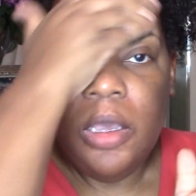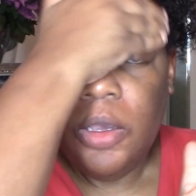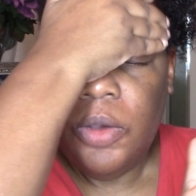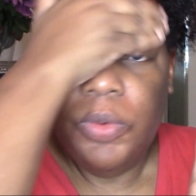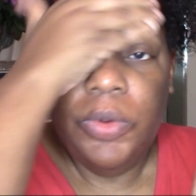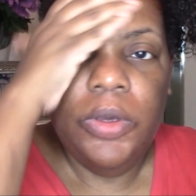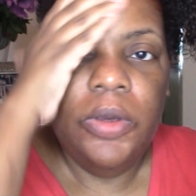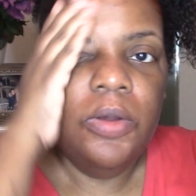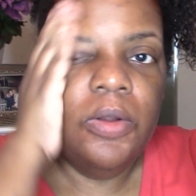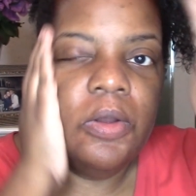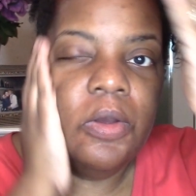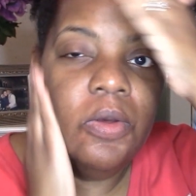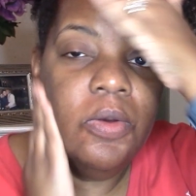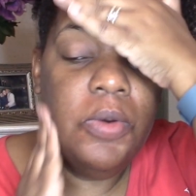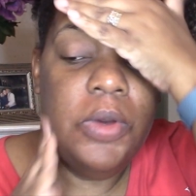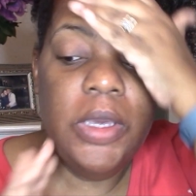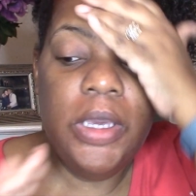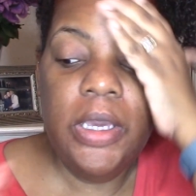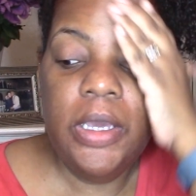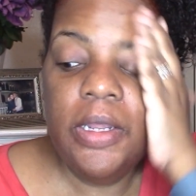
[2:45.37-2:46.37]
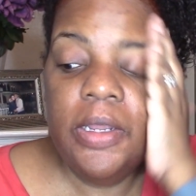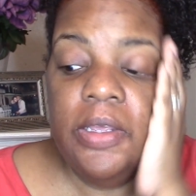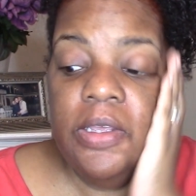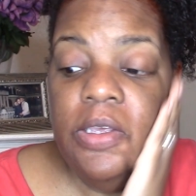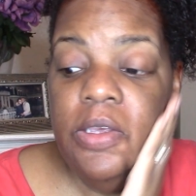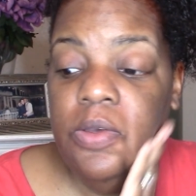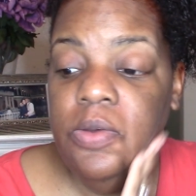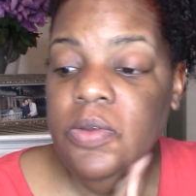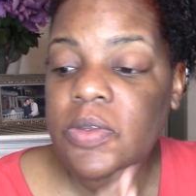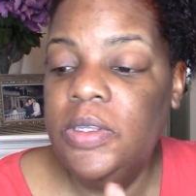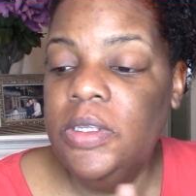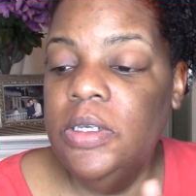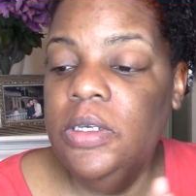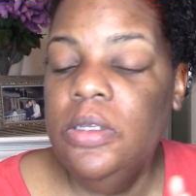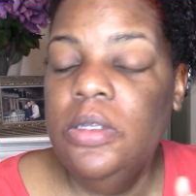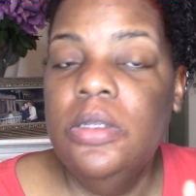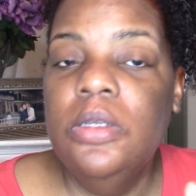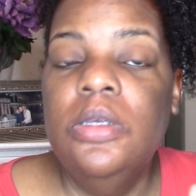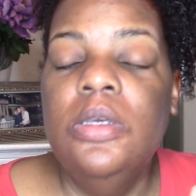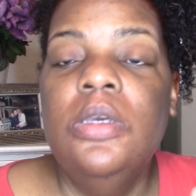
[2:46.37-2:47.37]
we're going to go ahead and use
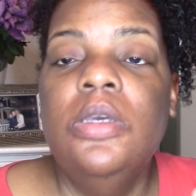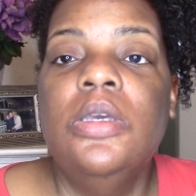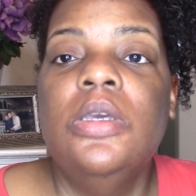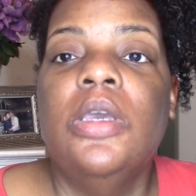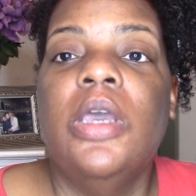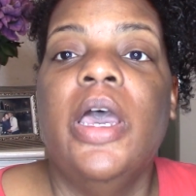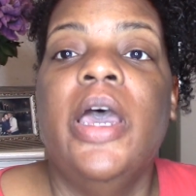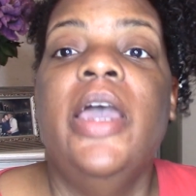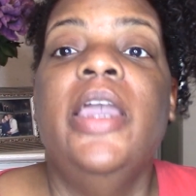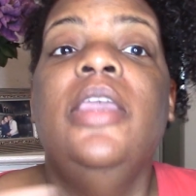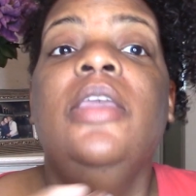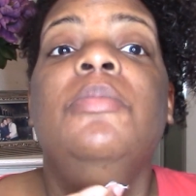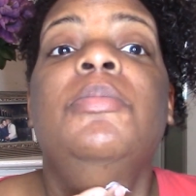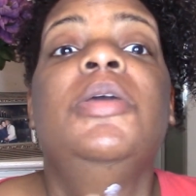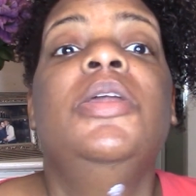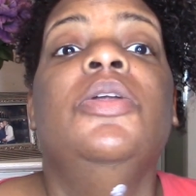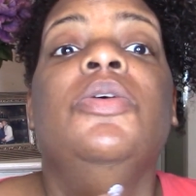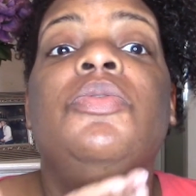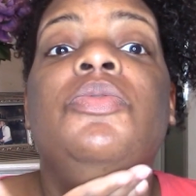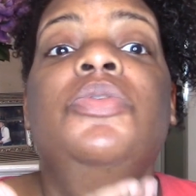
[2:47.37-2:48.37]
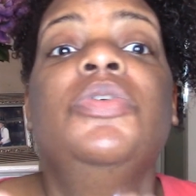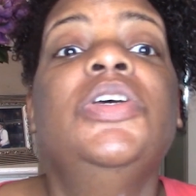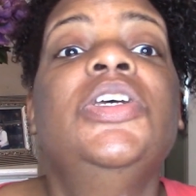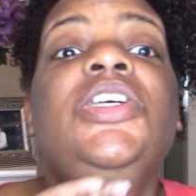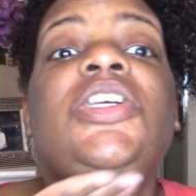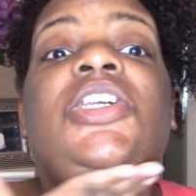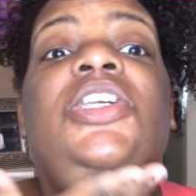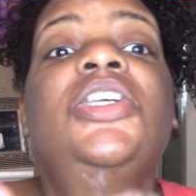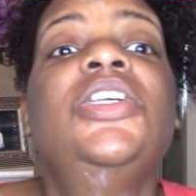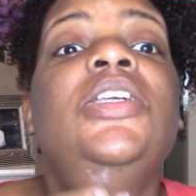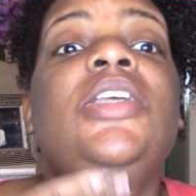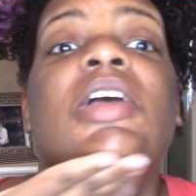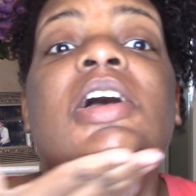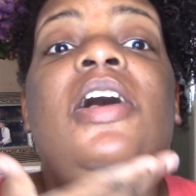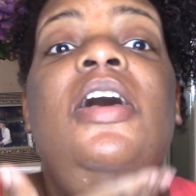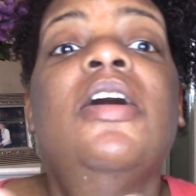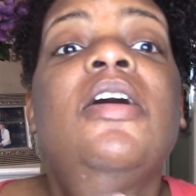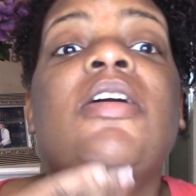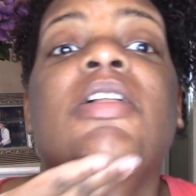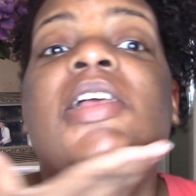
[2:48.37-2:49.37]
it. I am in a rush,
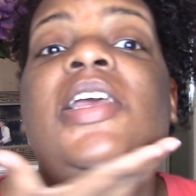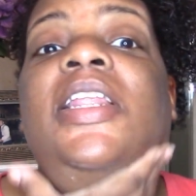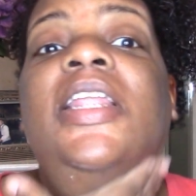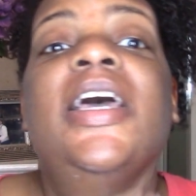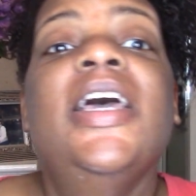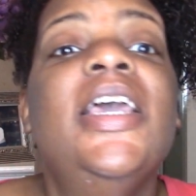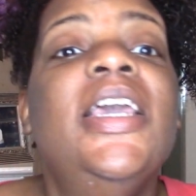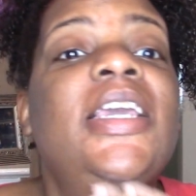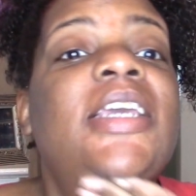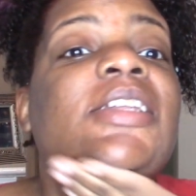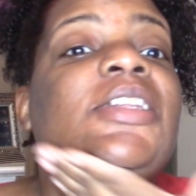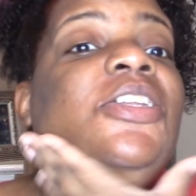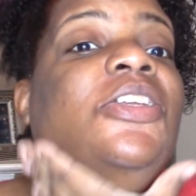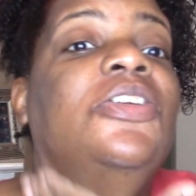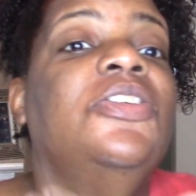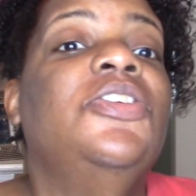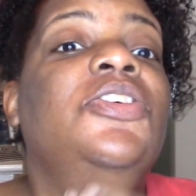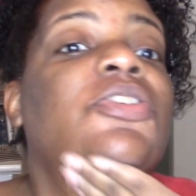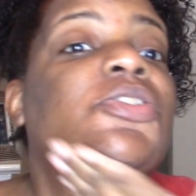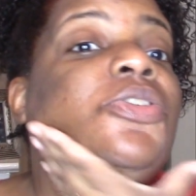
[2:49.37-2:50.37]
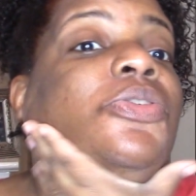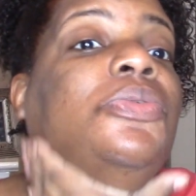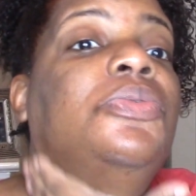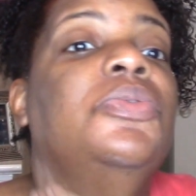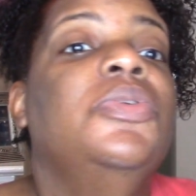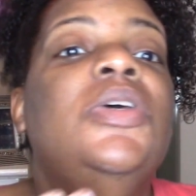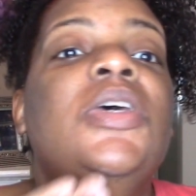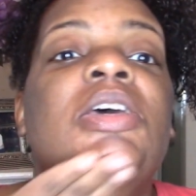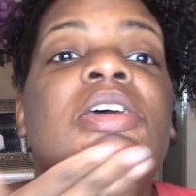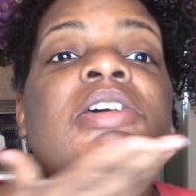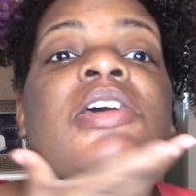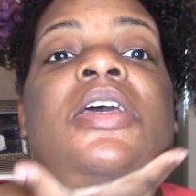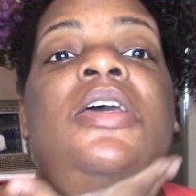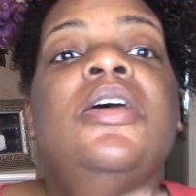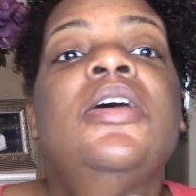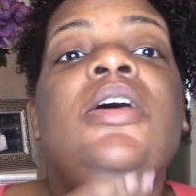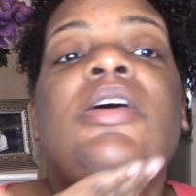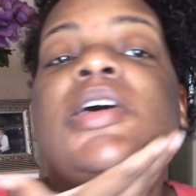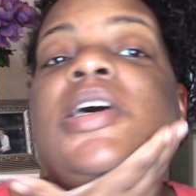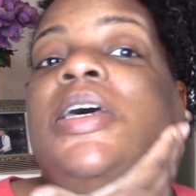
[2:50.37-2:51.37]
y'all, and I hate to do
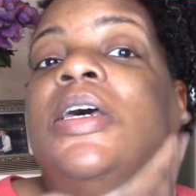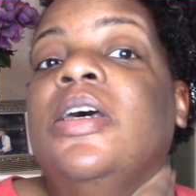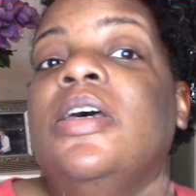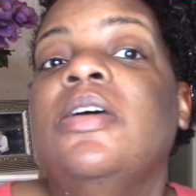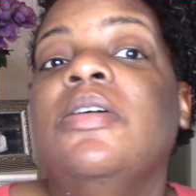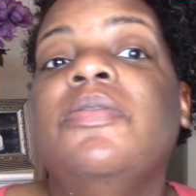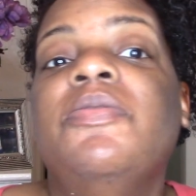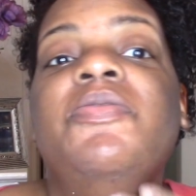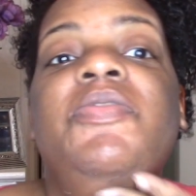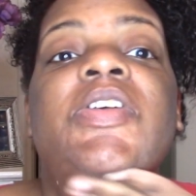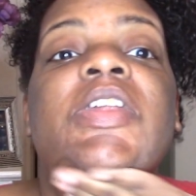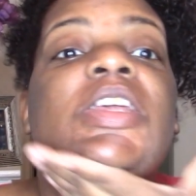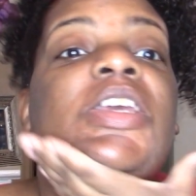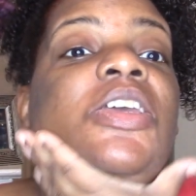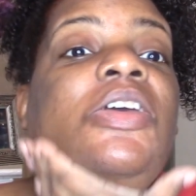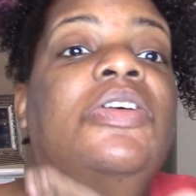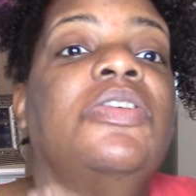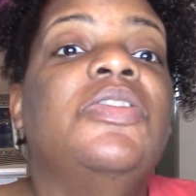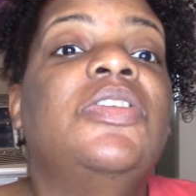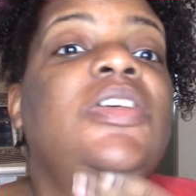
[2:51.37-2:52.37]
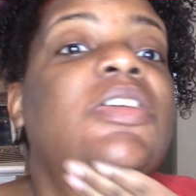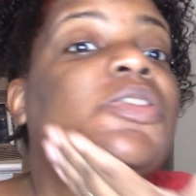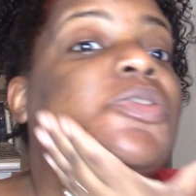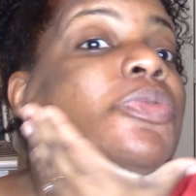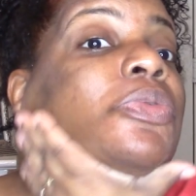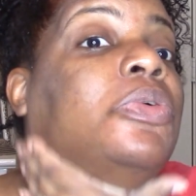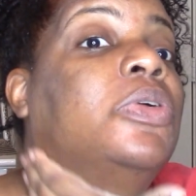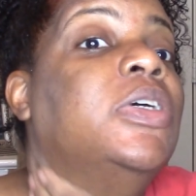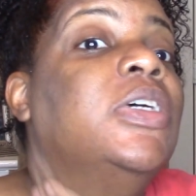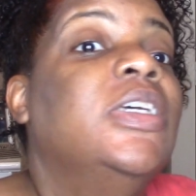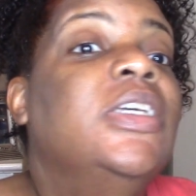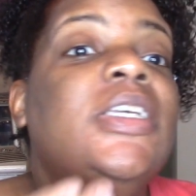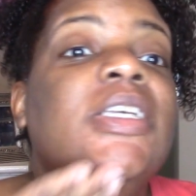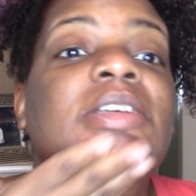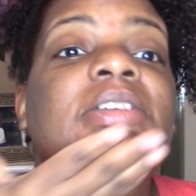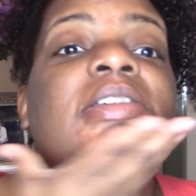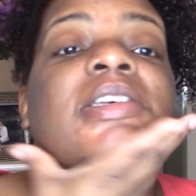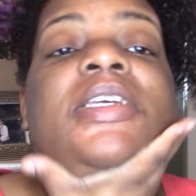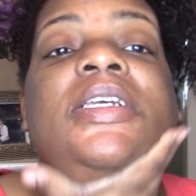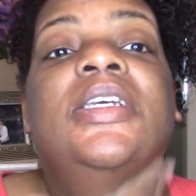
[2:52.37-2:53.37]
videos in a
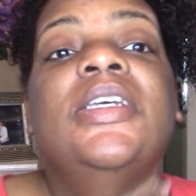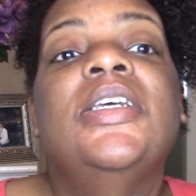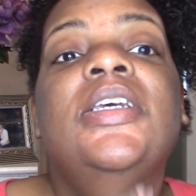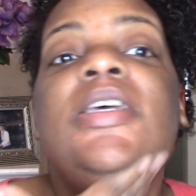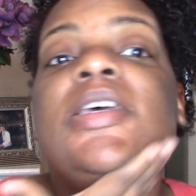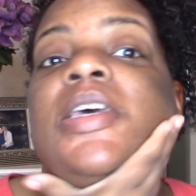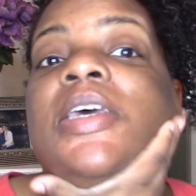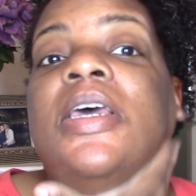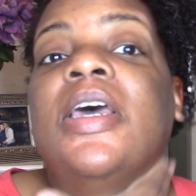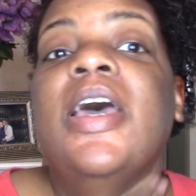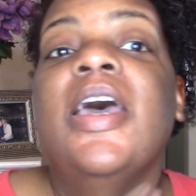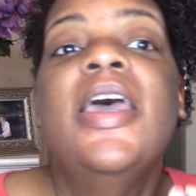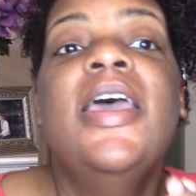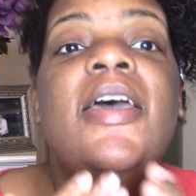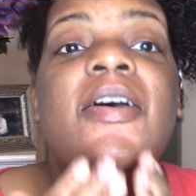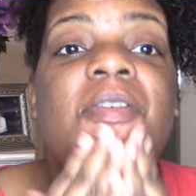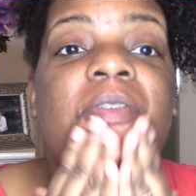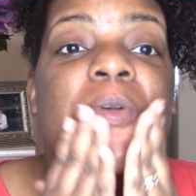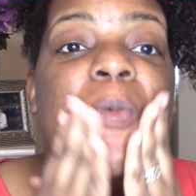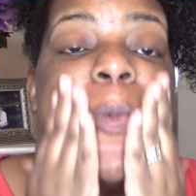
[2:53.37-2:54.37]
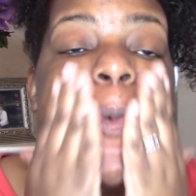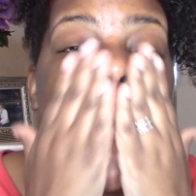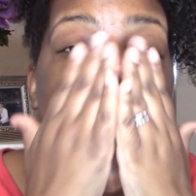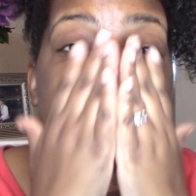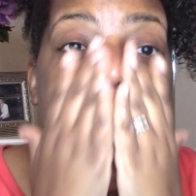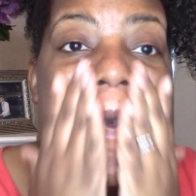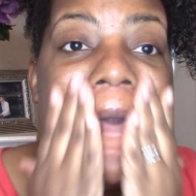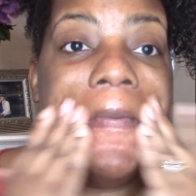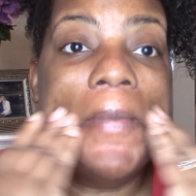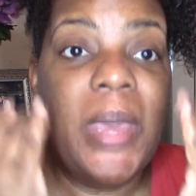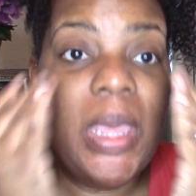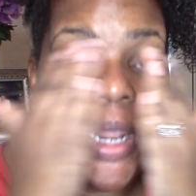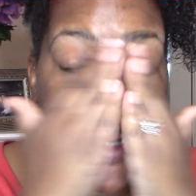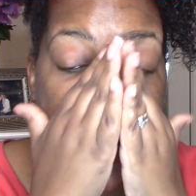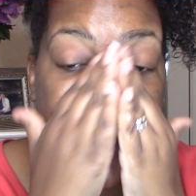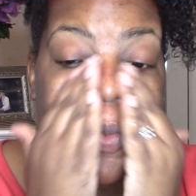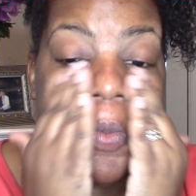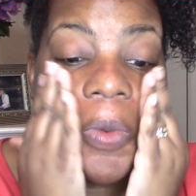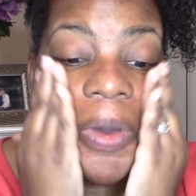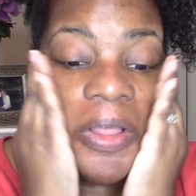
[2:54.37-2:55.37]
rush. I have an appointment
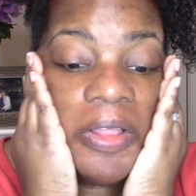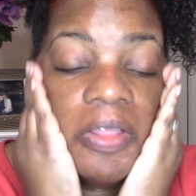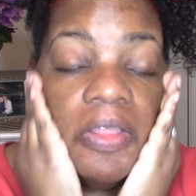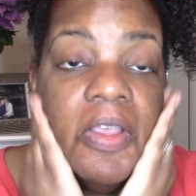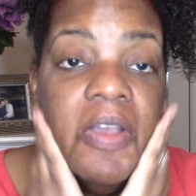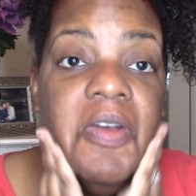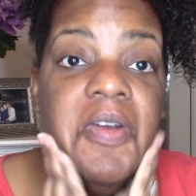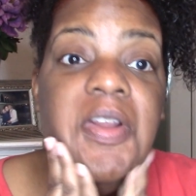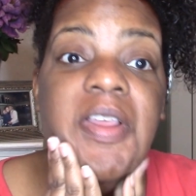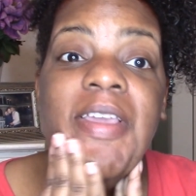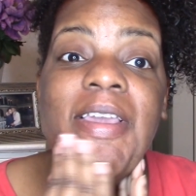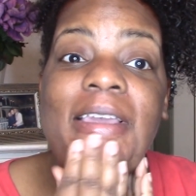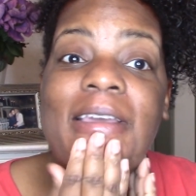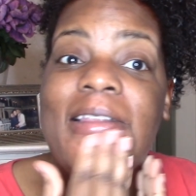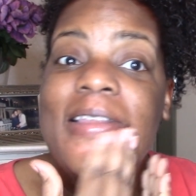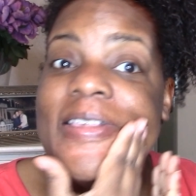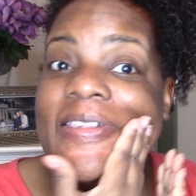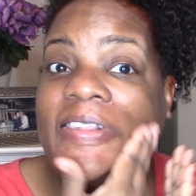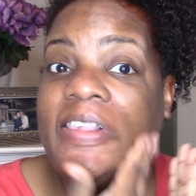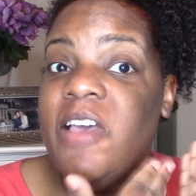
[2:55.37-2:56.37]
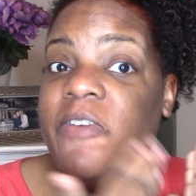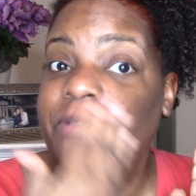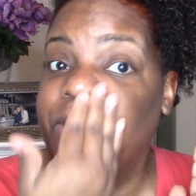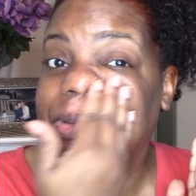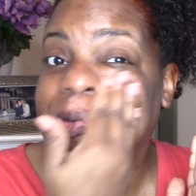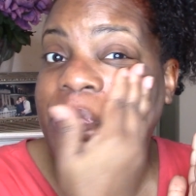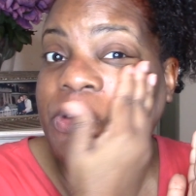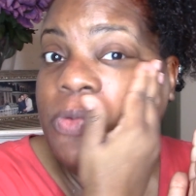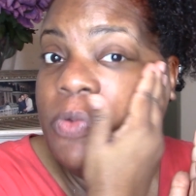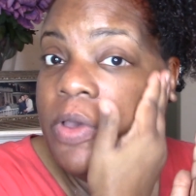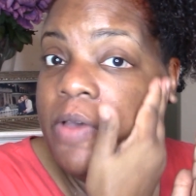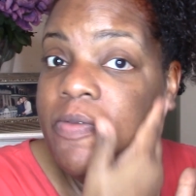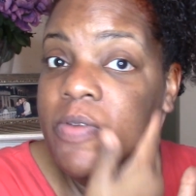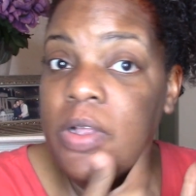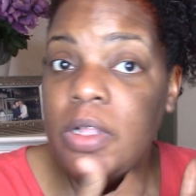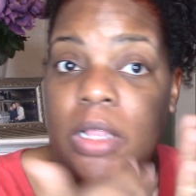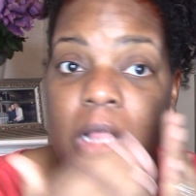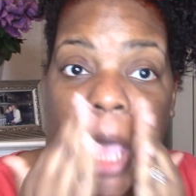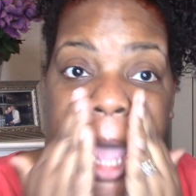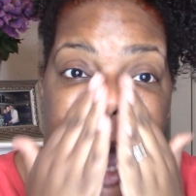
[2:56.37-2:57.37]
at 1:30 and it's after 12
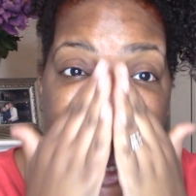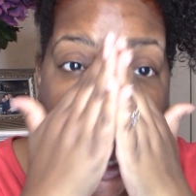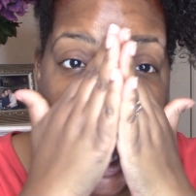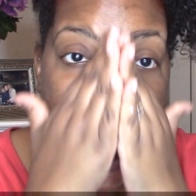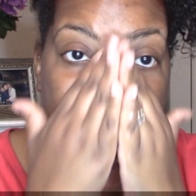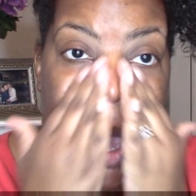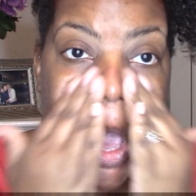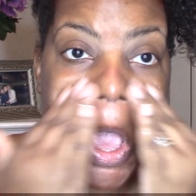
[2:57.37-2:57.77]
o'clock.